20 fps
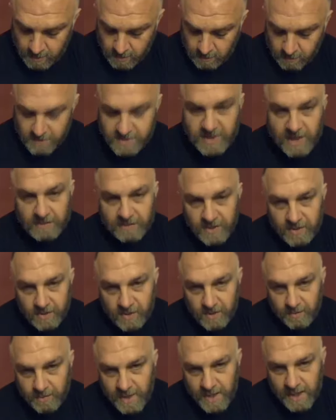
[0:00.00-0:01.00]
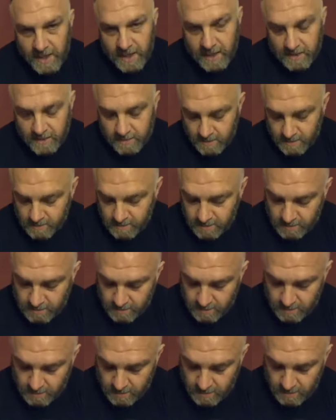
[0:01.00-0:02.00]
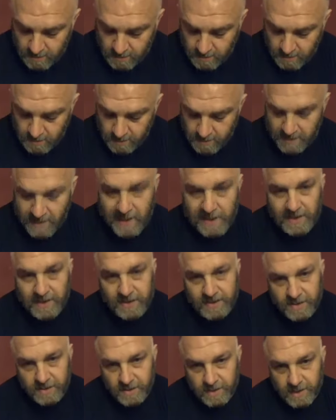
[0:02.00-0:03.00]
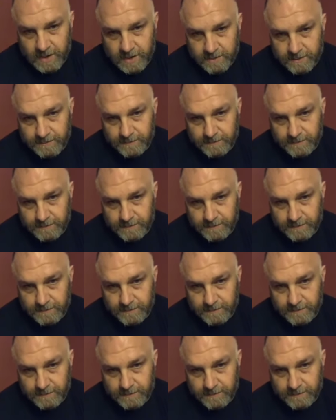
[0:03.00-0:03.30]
What time do you go to bed? And how do you do it?